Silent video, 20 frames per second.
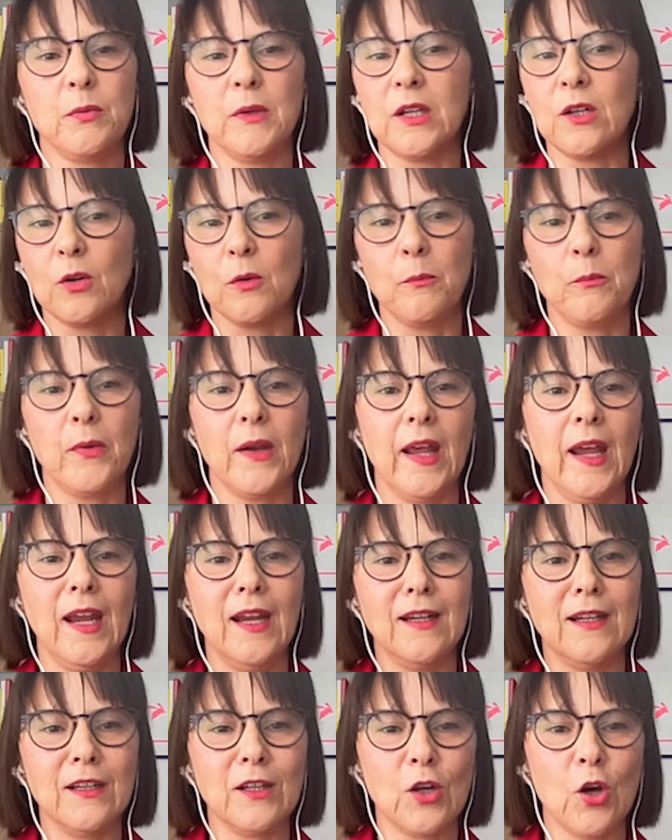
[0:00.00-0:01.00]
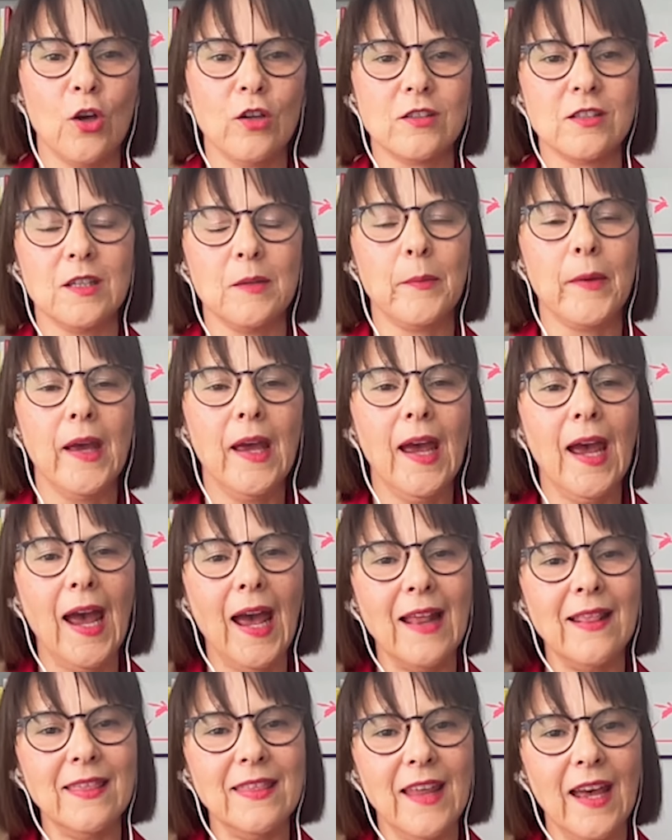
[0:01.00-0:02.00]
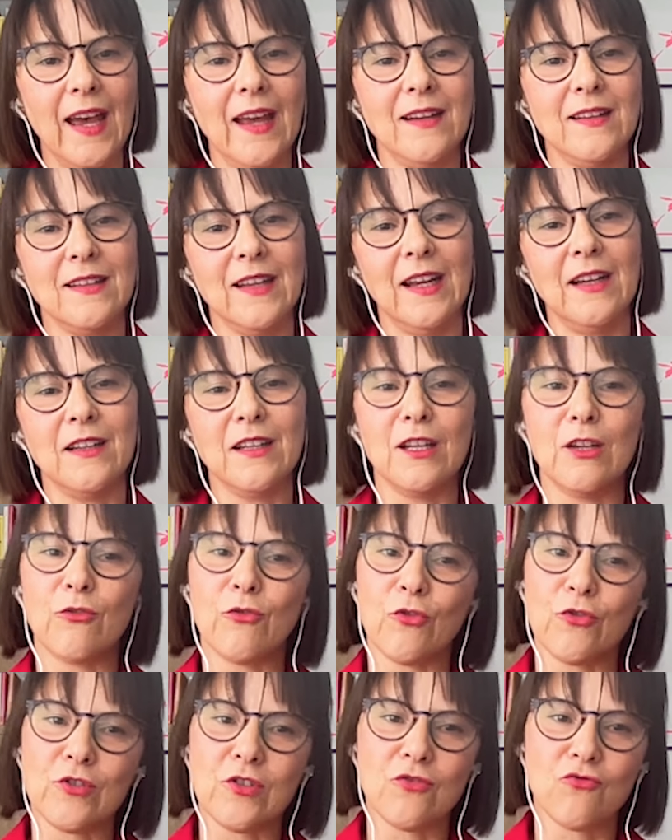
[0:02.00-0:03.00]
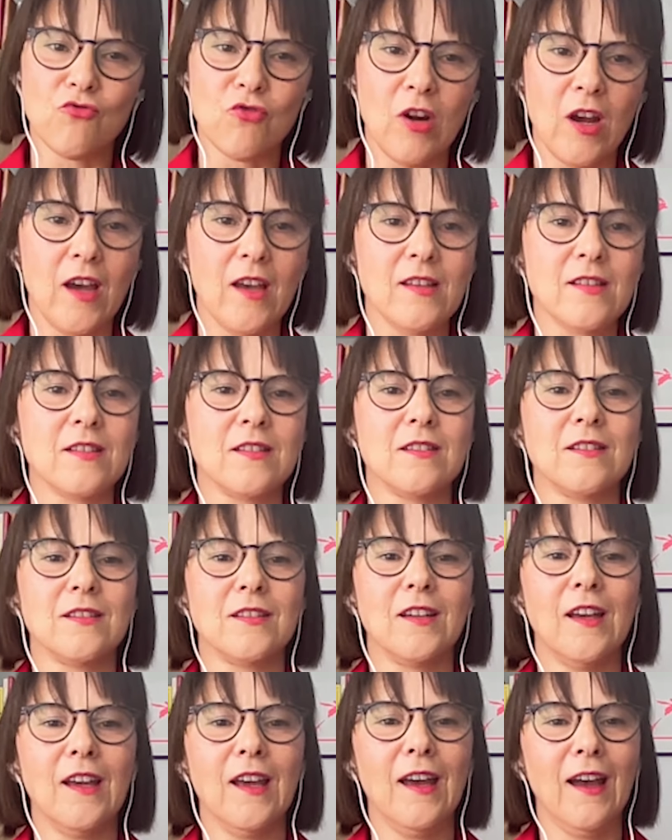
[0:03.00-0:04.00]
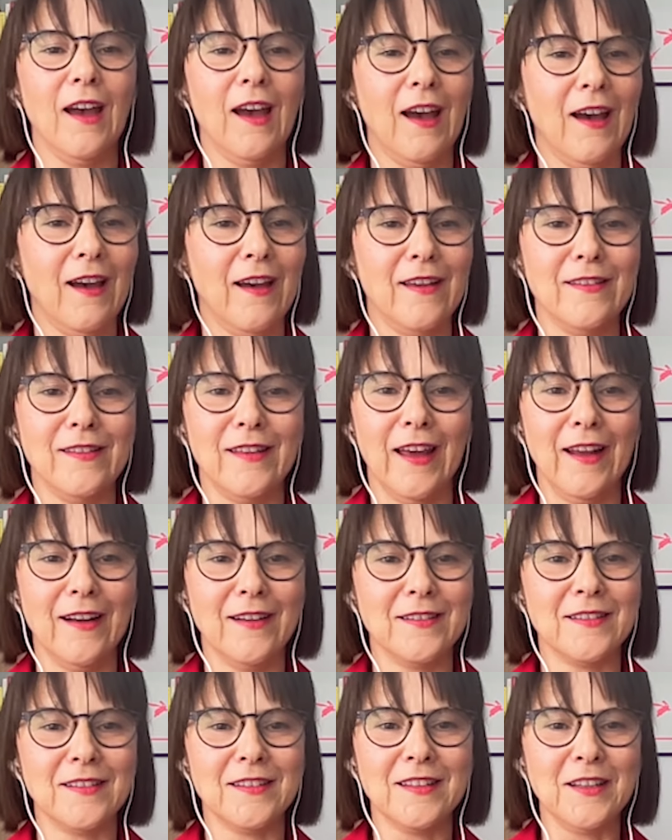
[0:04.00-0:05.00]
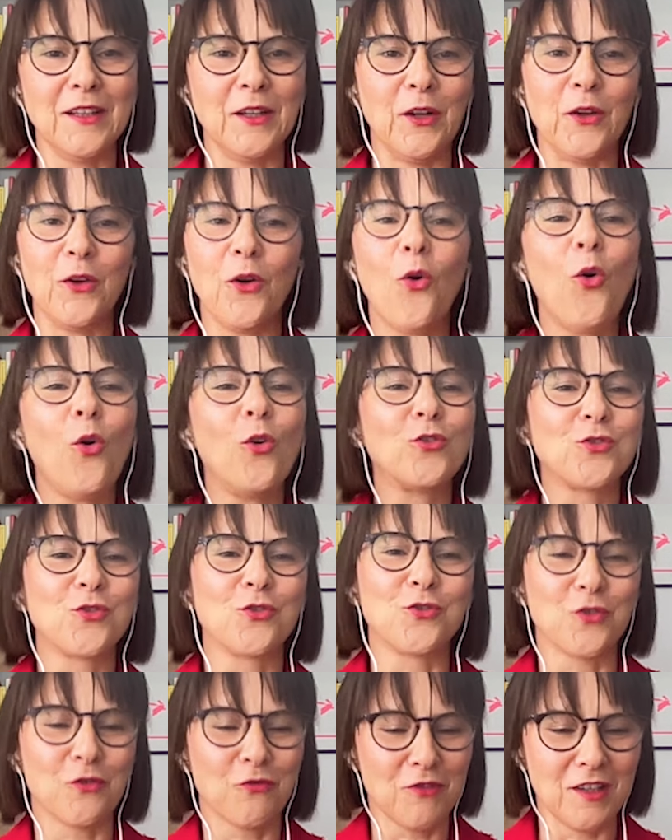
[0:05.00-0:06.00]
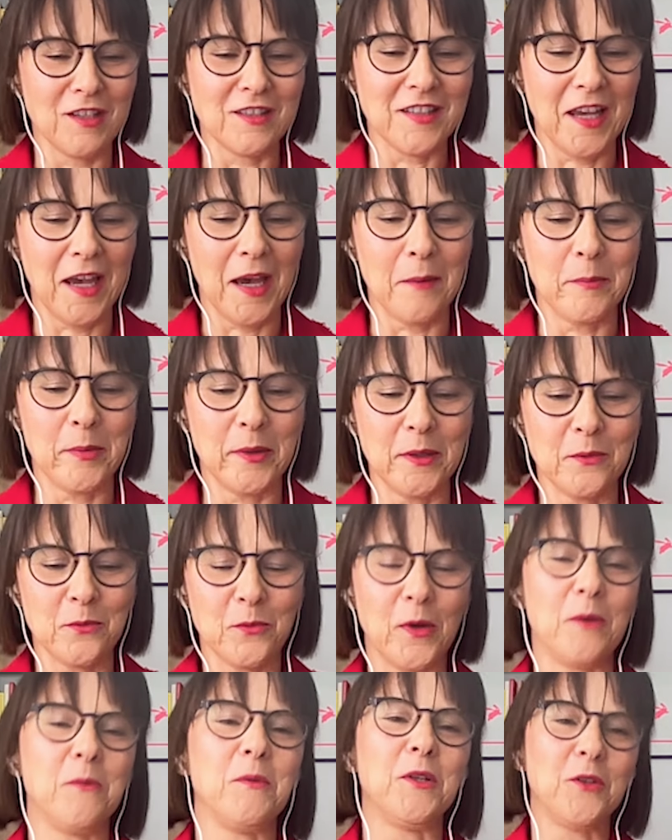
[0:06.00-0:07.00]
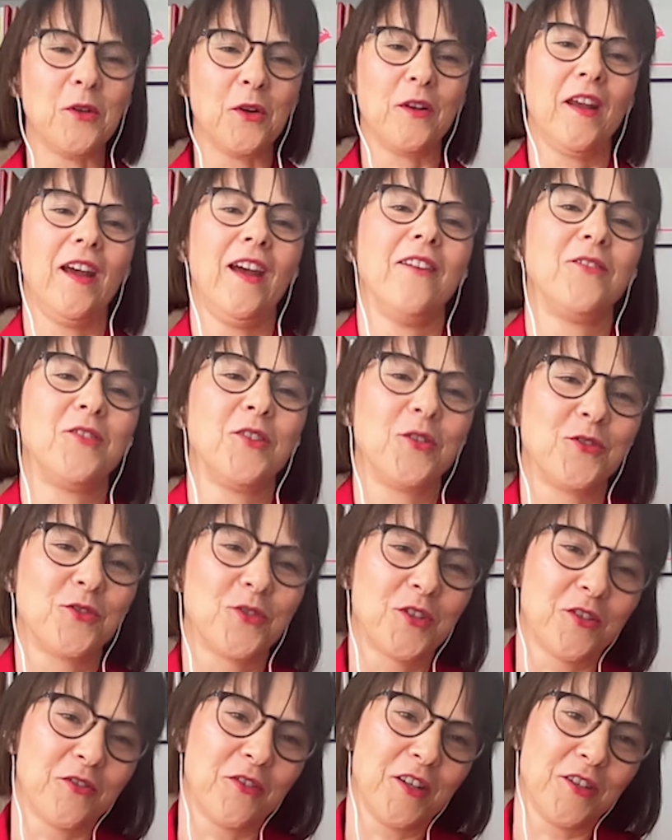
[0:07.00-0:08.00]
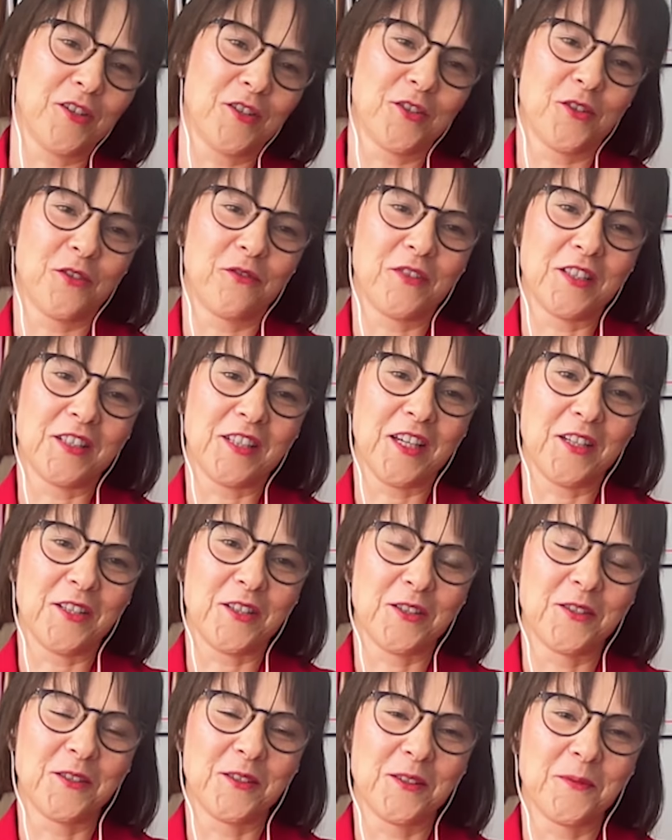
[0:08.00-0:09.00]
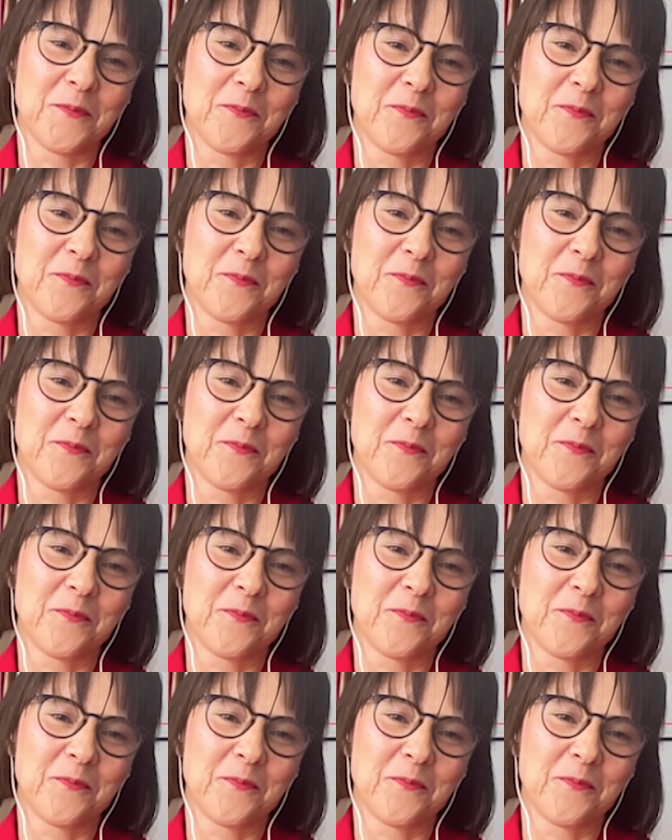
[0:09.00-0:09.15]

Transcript: We complain and gossip, and that then erodes trust. Then all sorts of things happen when we don't have those courageous conversations.